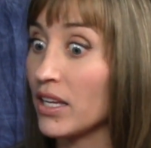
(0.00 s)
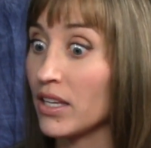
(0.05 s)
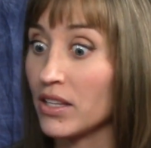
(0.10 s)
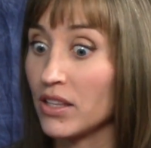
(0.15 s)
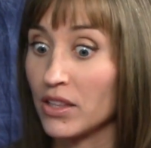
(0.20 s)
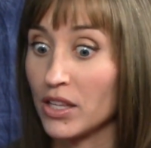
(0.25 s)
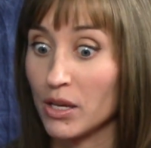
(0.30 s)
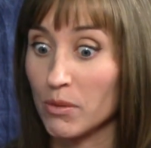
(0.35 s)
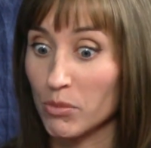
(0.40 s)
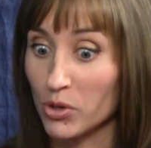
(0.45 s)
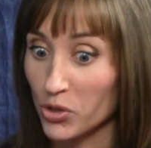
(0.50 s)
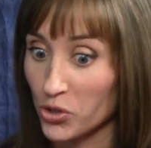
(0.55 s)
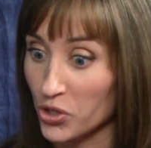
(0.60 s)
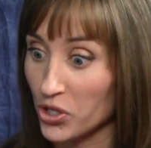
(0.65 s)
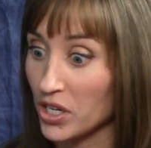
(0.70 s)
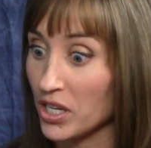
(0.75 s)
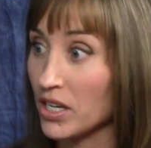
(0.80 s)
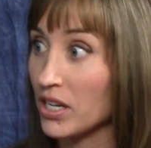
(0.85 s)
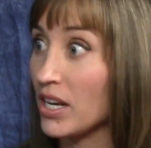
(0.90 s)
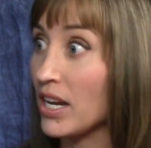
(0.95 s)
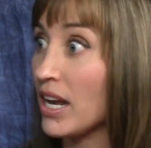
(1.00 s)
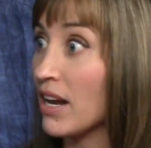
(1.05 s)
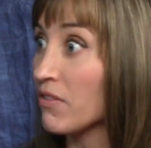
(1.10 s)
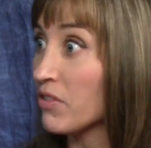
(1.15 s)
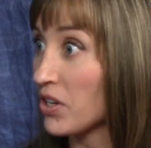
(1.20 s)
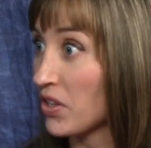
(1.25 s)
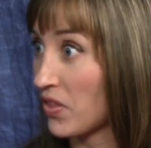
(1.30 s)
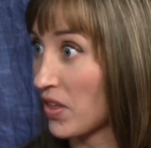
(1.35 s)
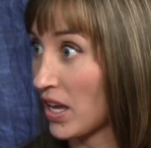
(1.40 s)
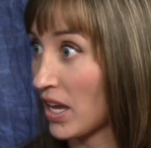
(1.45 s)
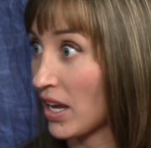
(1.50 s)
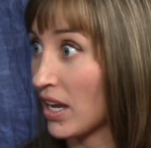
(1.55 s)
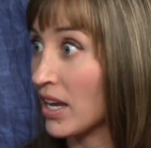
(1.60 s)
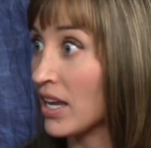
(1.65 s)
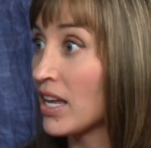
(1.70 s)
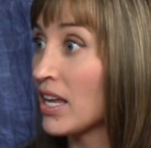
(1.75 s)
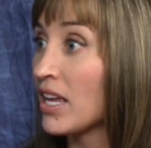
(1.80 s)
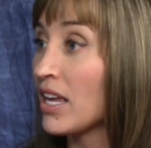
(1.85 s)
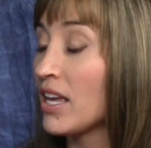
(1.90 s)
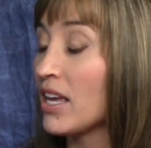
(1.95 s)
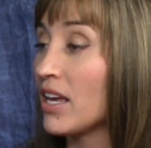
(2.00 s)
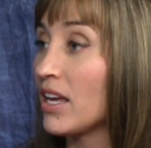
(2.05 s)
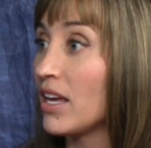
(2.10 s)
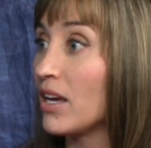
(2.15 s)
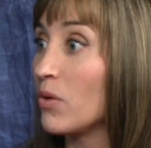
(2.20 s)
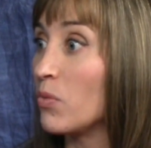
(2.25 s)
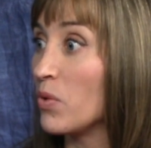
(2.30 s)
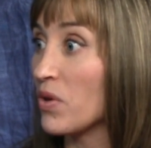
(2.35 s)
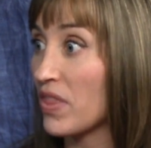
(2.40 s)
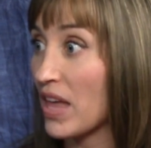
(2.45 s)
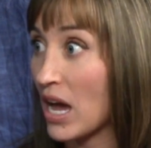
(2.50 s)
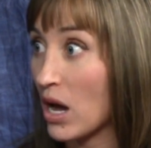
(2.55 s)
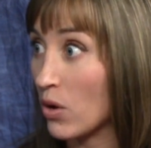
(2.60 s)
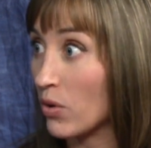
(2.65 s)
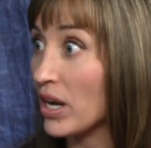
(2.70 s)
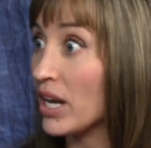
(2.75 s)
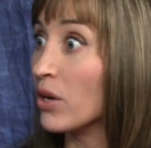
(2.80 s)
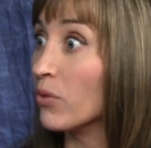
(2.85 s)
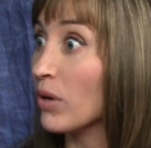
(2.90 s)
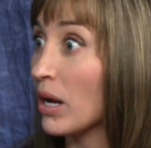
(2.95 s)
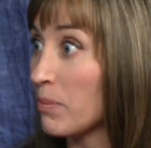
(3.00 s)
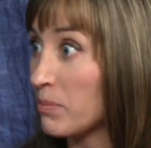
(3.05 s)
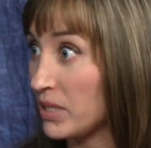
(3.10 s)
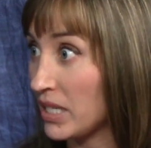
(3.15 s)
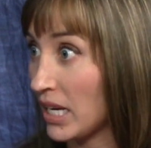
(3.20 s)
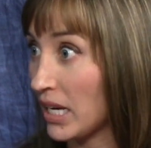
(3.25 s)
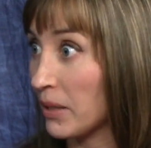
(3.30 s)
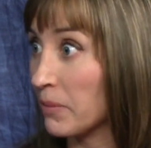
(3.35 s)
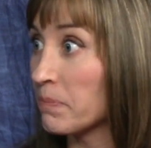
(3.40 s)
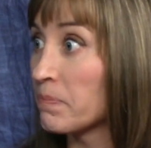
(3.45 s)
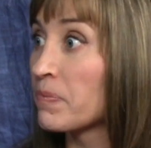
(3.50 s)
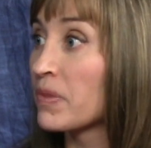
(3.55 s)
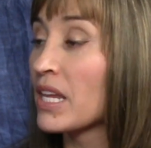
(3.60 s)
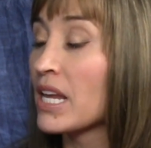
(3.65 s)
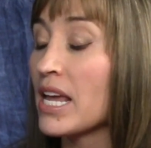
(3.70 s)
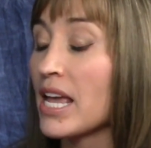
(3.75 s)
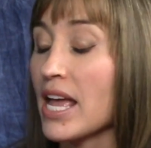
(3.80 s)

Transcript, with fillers: the immersion without, and everything, without without interrupting. interrupting.